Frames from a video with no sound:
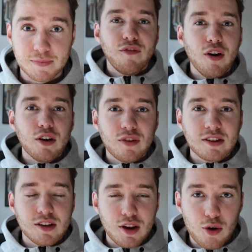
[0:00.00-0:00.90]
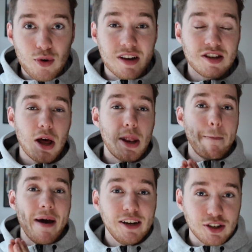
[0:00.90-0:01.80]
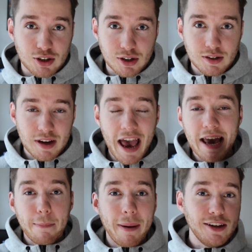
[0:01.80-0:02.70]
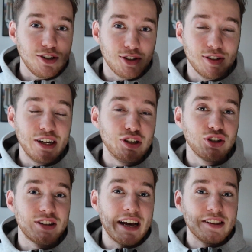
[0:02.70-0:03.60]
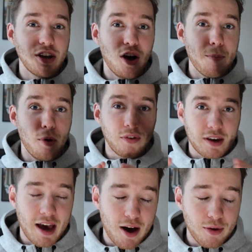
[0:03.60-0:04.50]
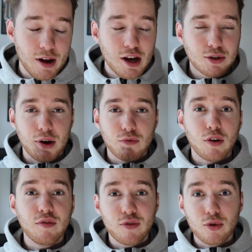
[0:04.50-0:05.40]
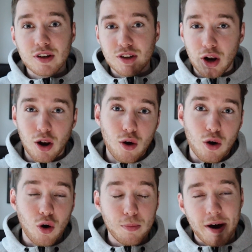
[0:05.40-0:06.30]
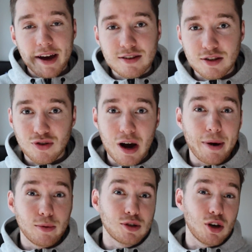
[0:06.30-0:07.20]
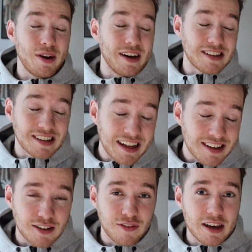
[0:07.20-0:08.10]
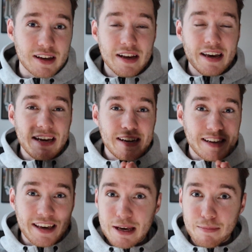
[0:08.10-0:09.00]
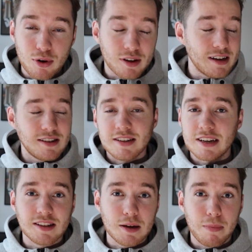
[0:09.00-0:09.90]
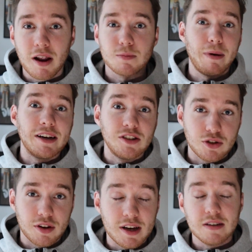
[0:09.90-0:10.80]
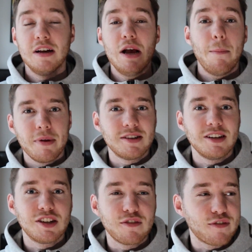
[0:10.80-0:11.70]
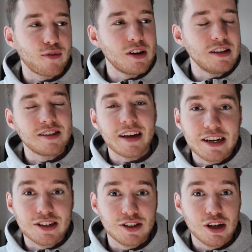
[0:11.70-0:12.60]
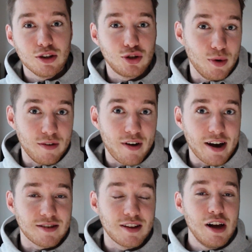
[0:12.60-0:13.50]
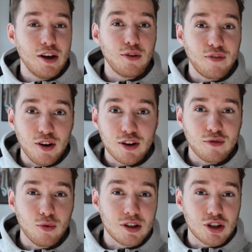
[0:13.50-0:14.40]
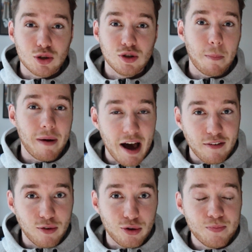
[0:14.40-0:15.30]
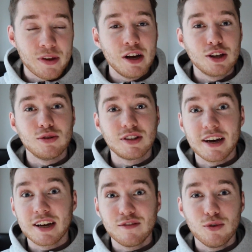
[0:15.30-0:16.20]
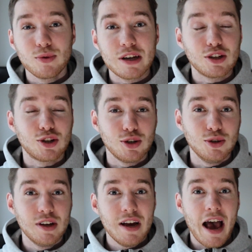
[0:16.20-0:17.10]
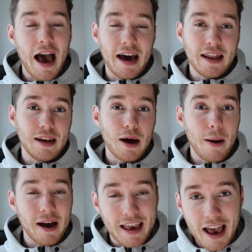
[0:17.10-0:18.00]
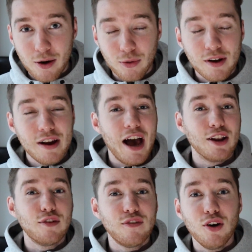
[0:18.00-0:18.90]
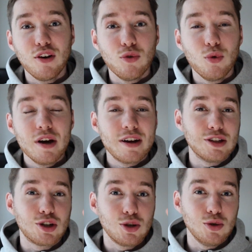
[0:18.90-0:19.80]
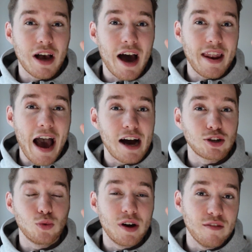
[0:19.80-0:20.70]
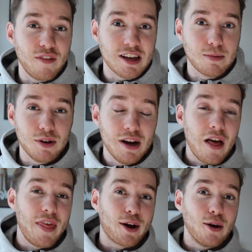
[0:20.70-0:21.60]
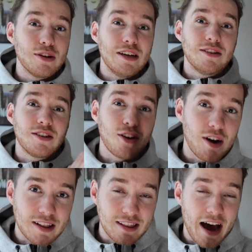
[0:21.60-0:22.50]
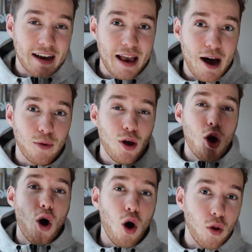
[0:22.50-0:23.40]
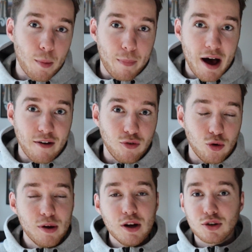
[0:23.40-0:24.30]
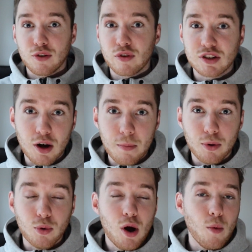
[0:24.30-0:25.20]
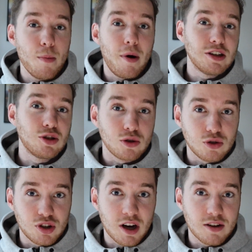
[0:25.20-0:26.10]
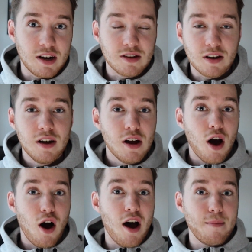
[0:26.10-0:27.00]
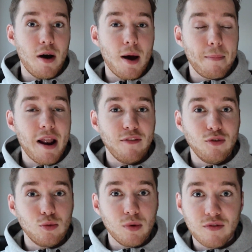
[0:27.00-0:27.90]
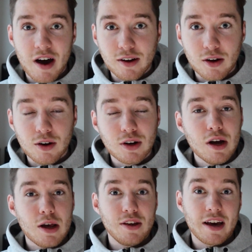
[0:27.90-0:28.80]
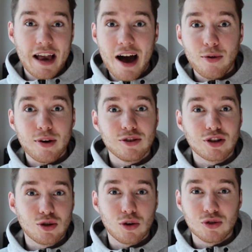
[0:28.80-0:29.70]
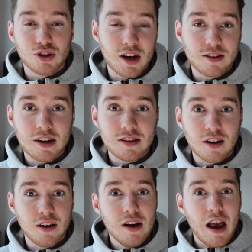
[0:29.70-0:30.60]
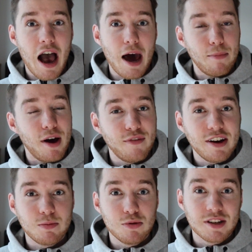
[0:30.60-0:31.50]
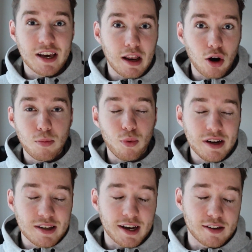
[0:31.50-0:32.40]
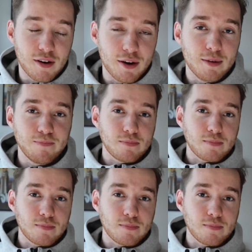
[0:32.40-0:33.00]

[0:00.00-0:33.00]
The first thing to note is that a pension is just a type of account. So I run through this a lot on my Instagram and also extensively in the ebook. There's 60 plus pages on this, but essentially 3 stages to invest. You first of all need to choose a platform, you second of all need to choose an account, and you third of all need to choose an actual investment that goes inside that account on the platform. So for example, with my stocks and shares ISA, I have my platform with Vanguard, the account is a stocks and shares ISA, and my investment is a global index fund.